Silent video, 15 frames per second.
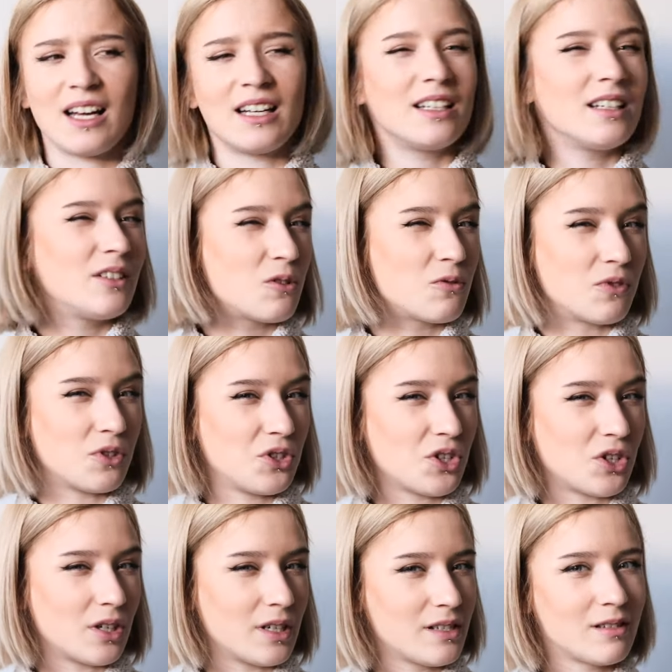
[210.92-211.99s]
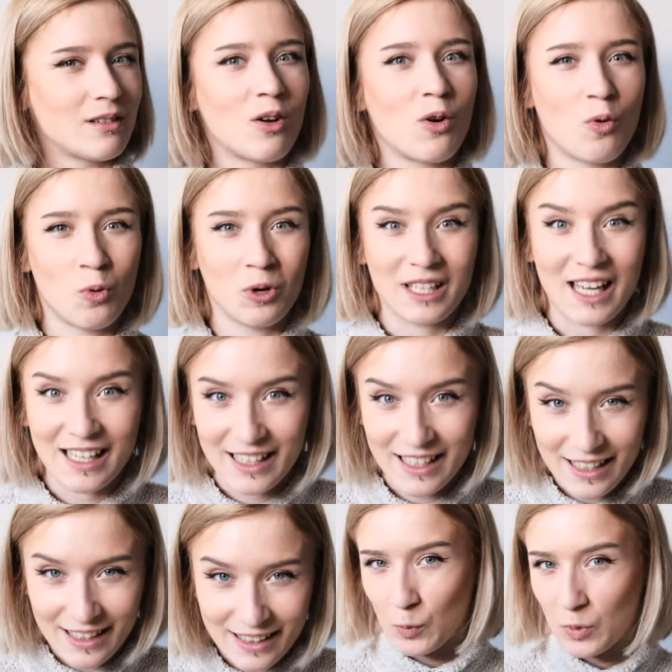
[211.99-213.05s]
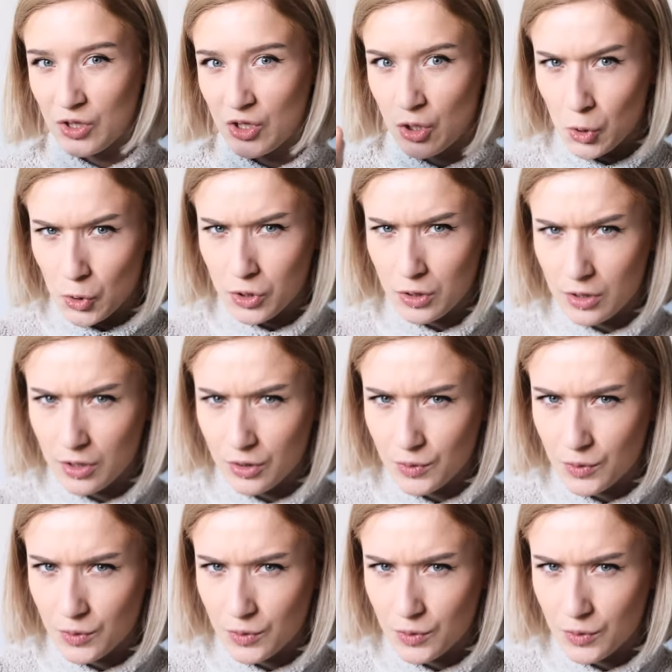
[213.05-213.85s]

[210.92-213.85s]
I didn't know for sure. So what I did, what you should do